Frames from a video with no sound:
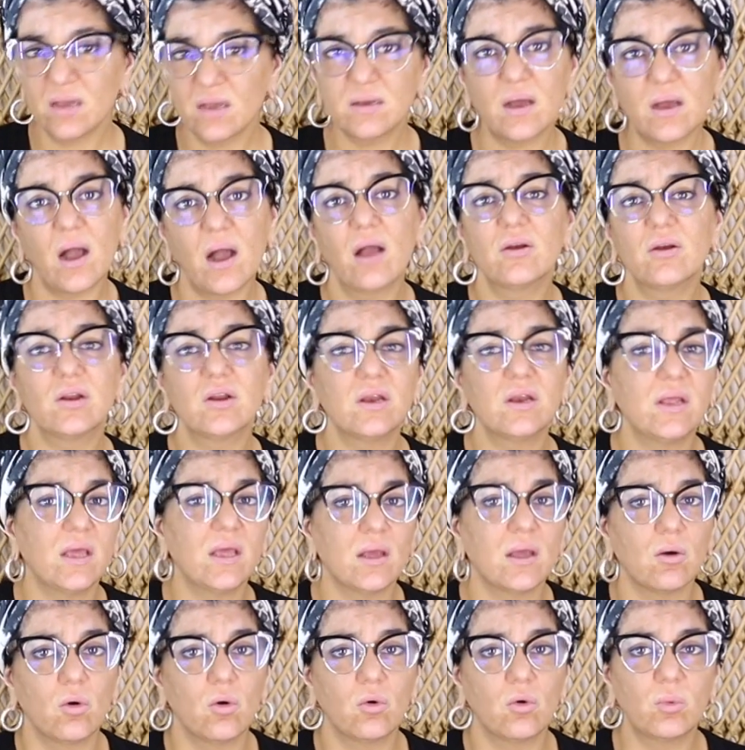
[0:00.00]

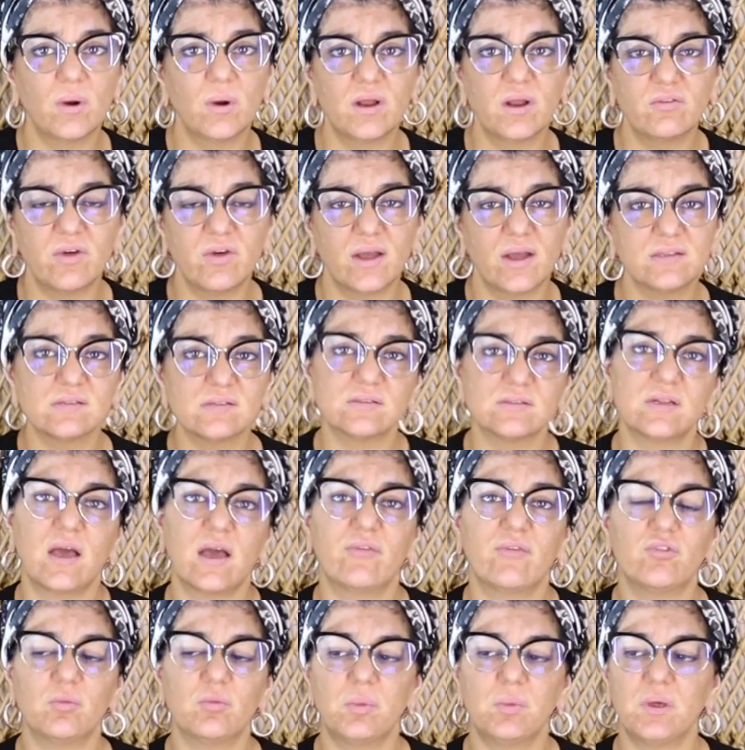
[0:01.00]
gardening or whatever, it doesn't
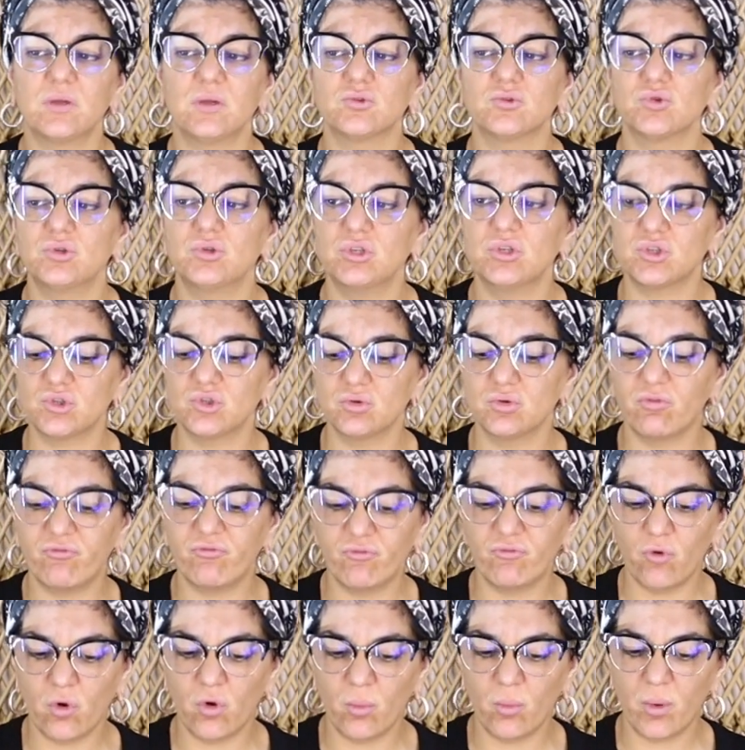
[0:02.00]
have to be a traditional
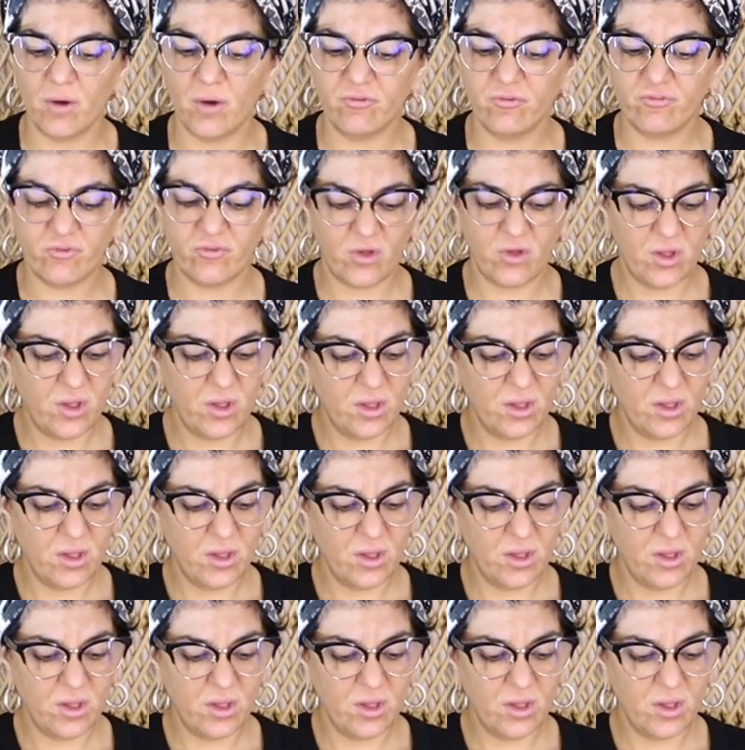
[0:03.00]
form of,